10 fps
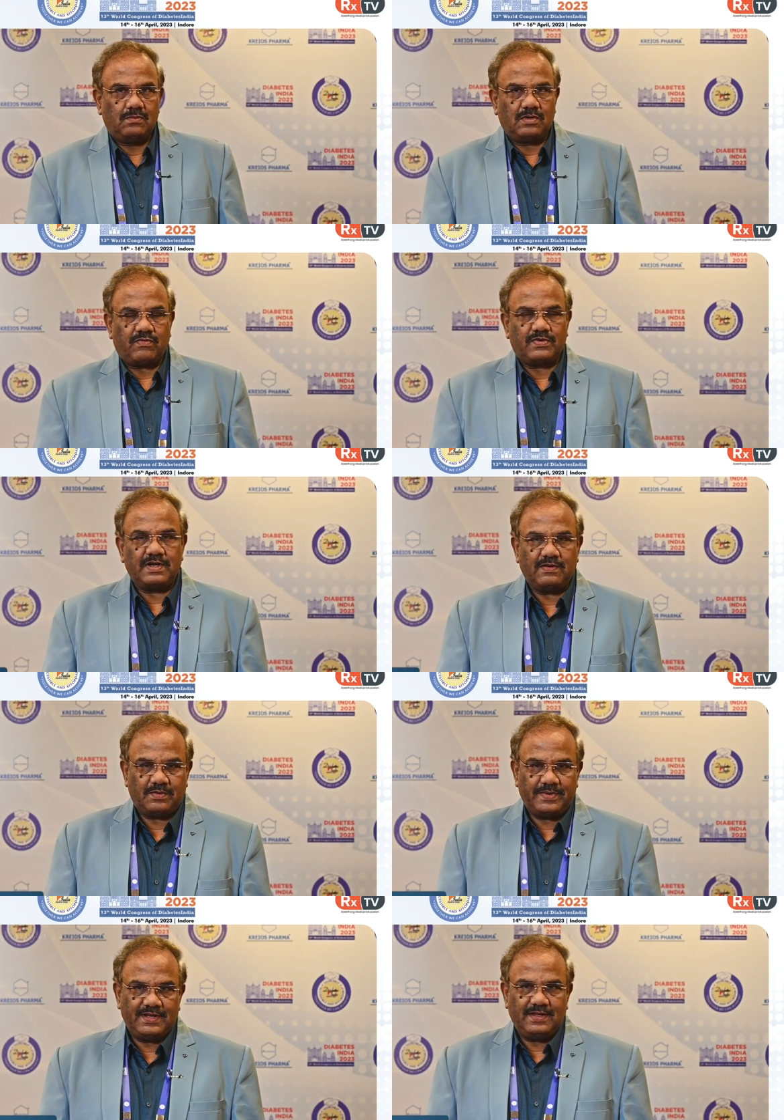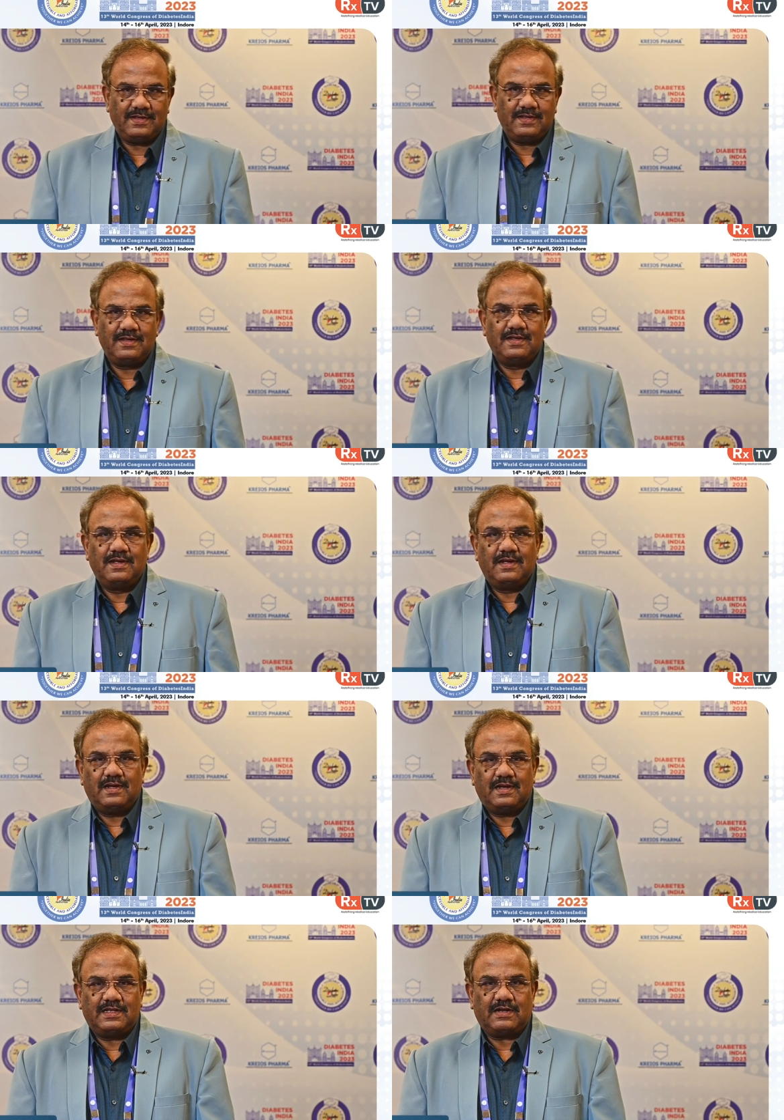Good afternoon, everybody.
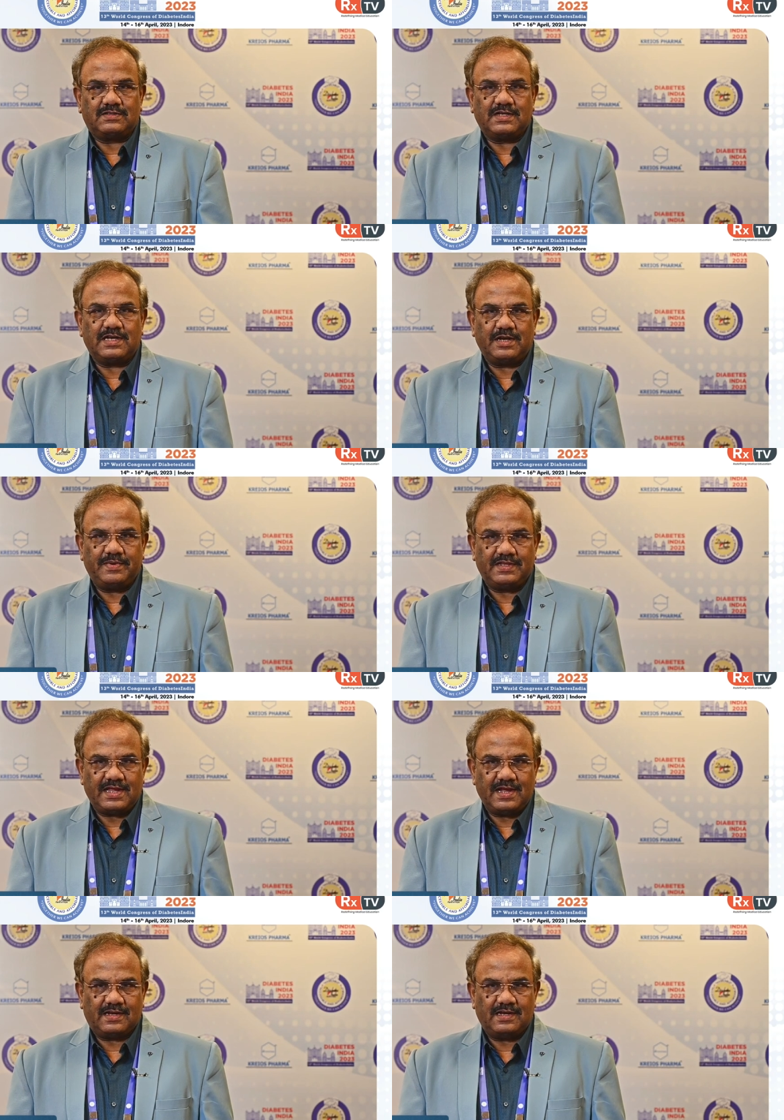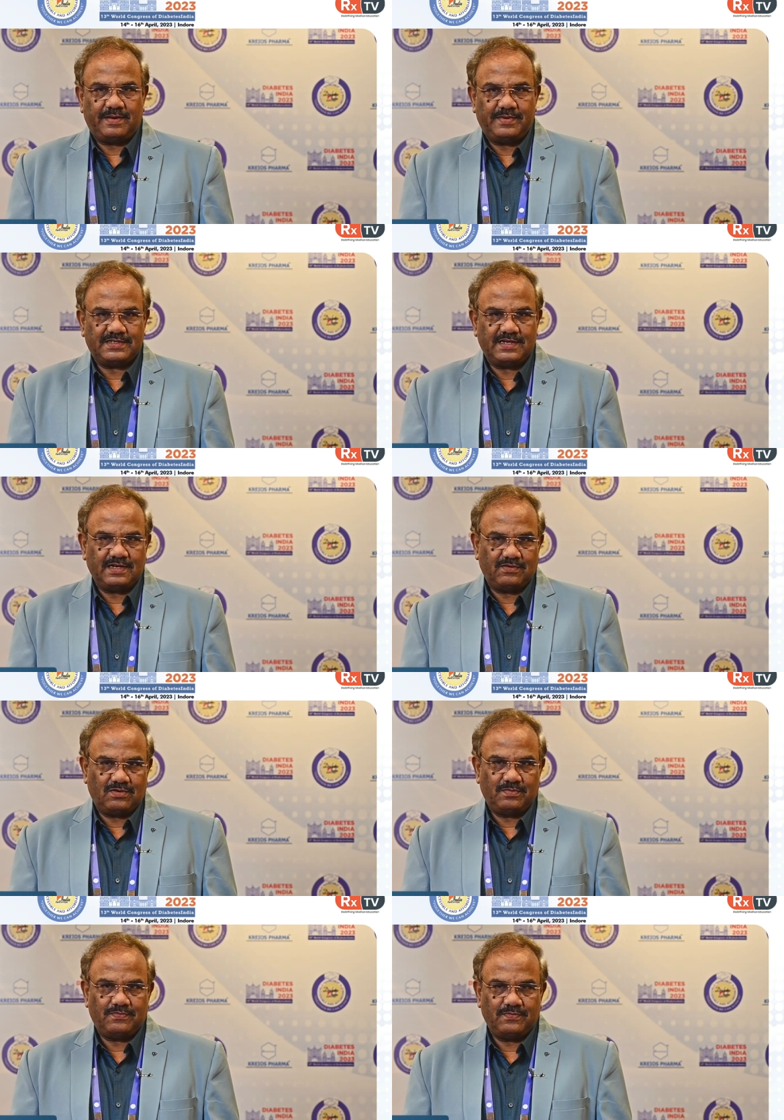At the outset, let me thank Diabetes India
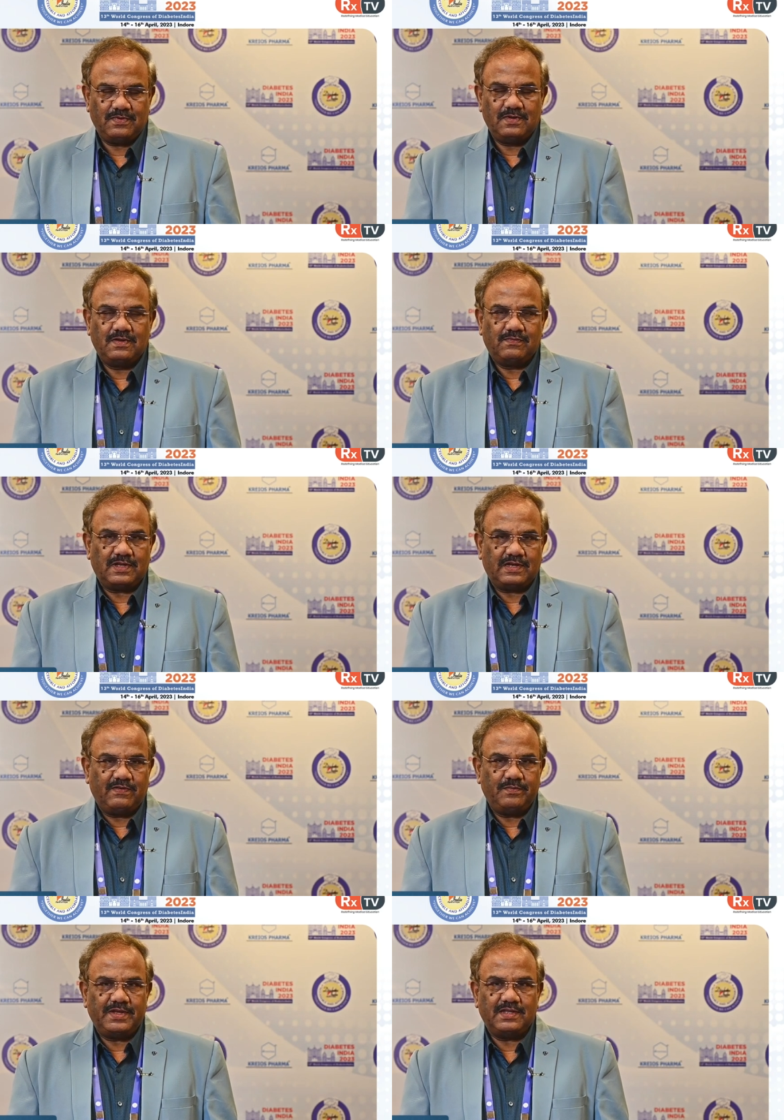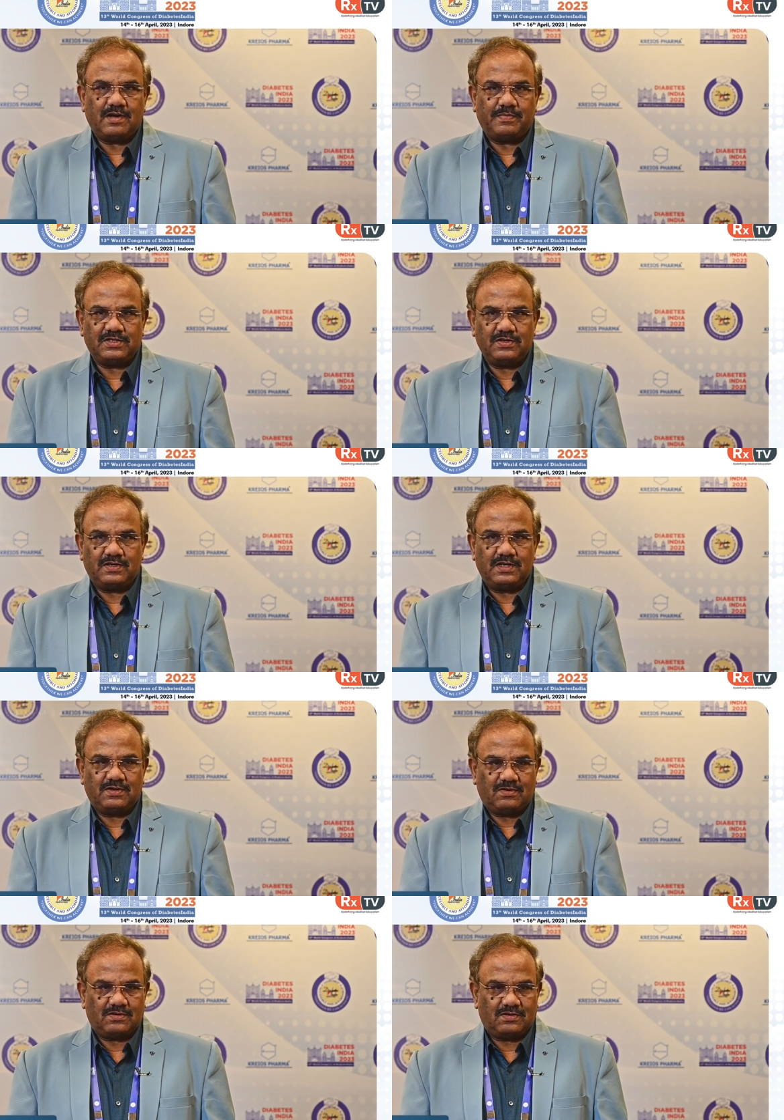Group for giving me the opportunity to
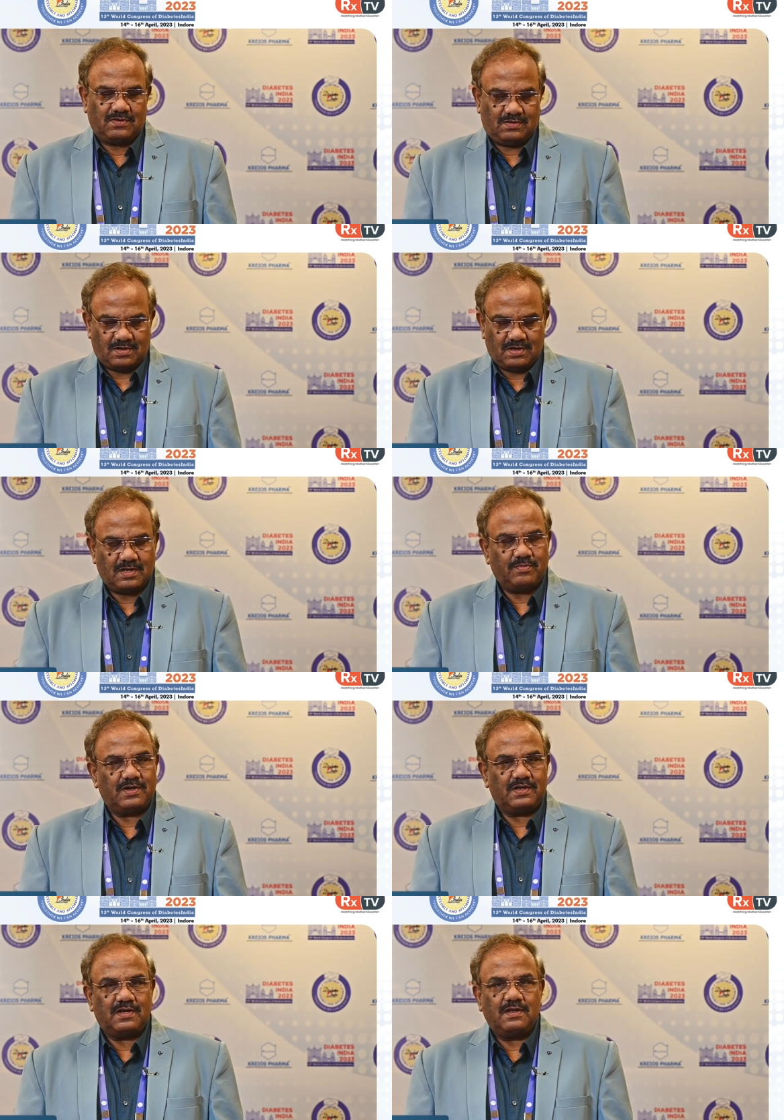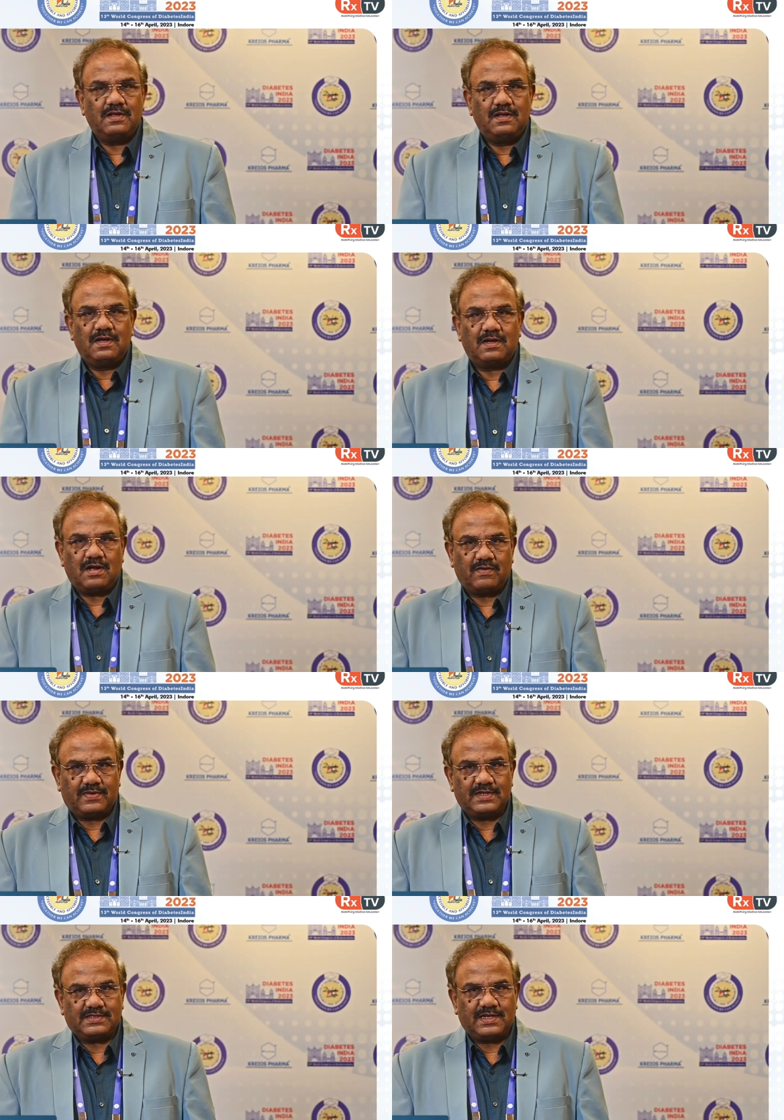talk, talk about
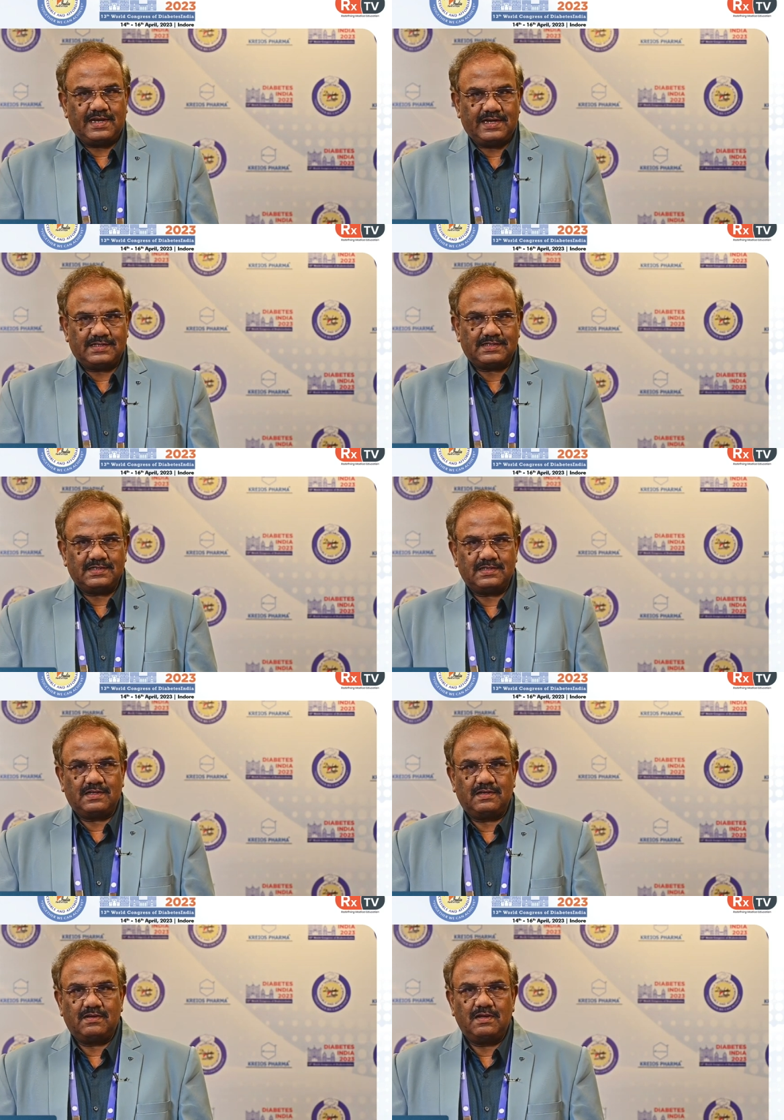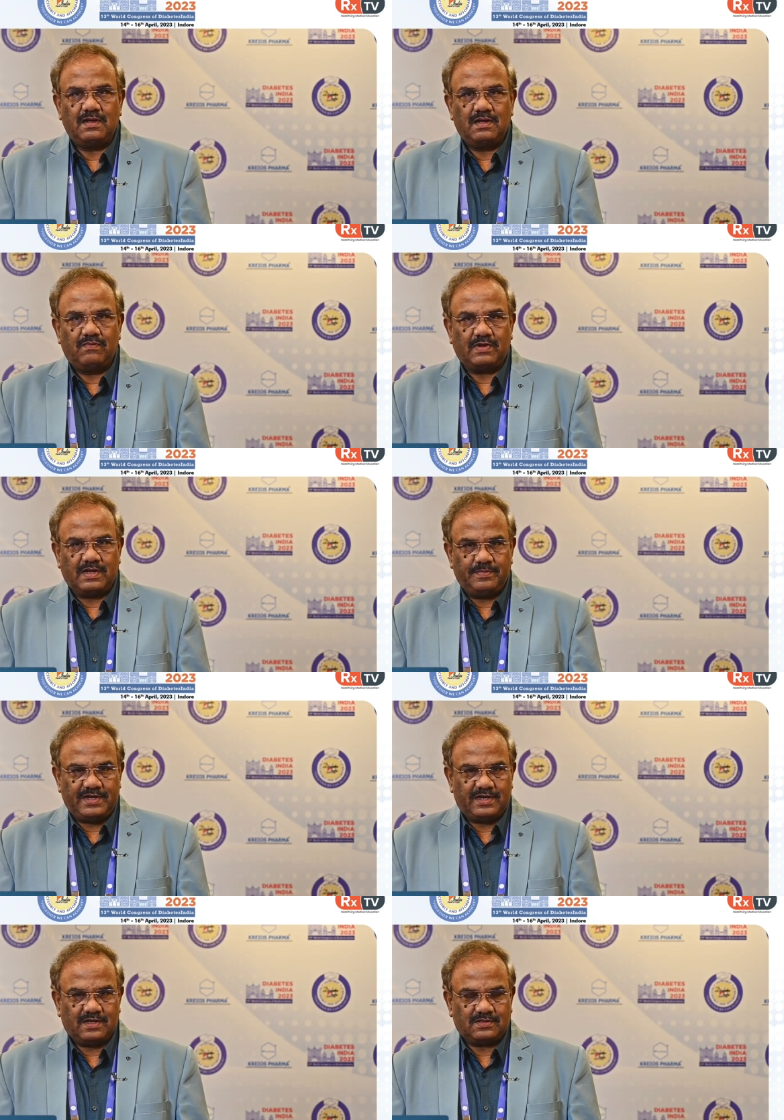conference highlights for a
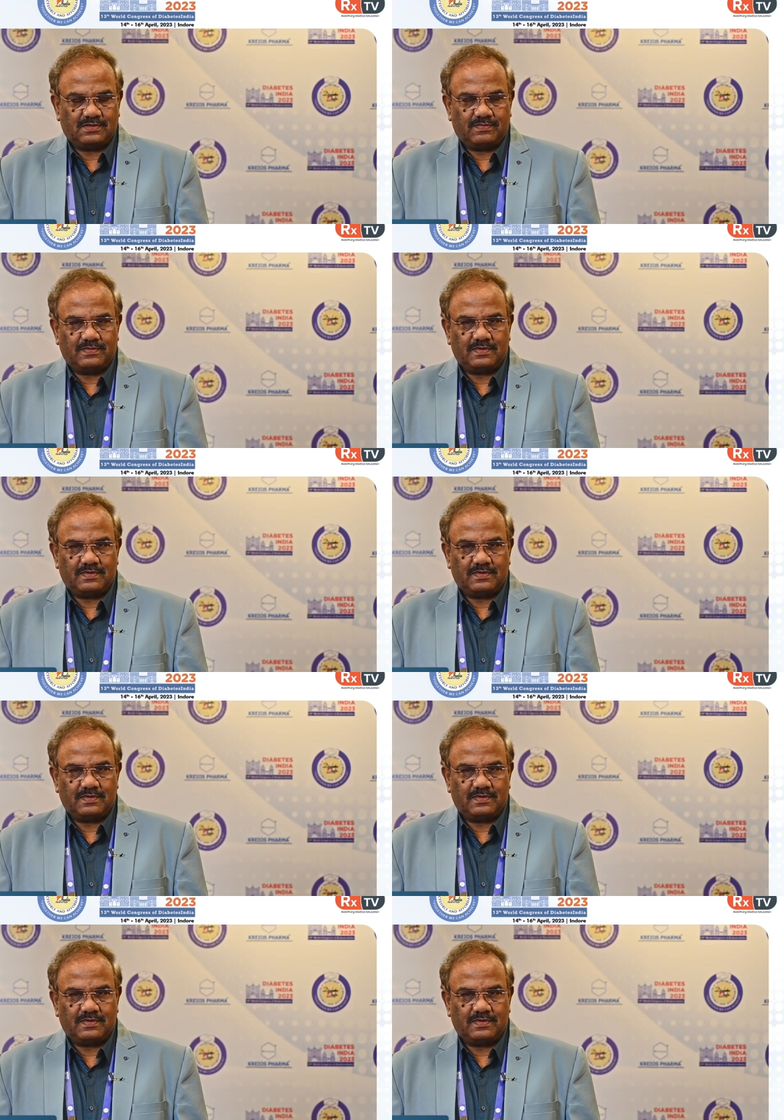minute or so.